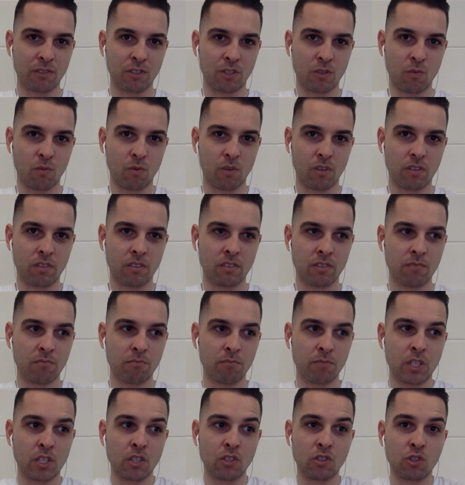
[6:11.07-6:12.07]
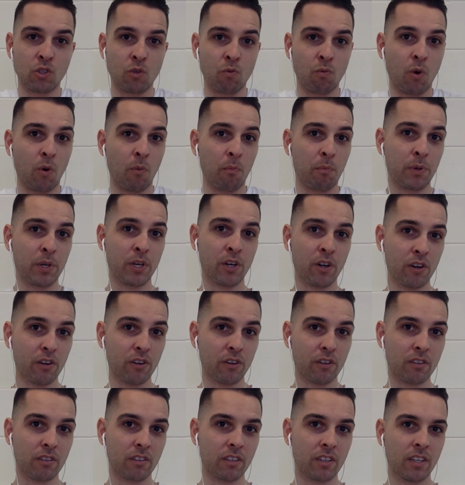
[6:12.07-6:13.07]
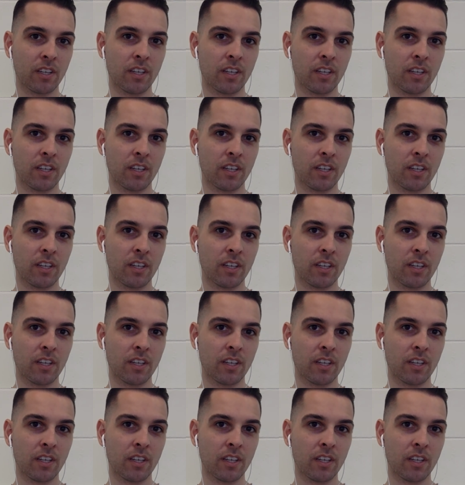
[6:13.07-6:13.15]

someone because you won't be hurt.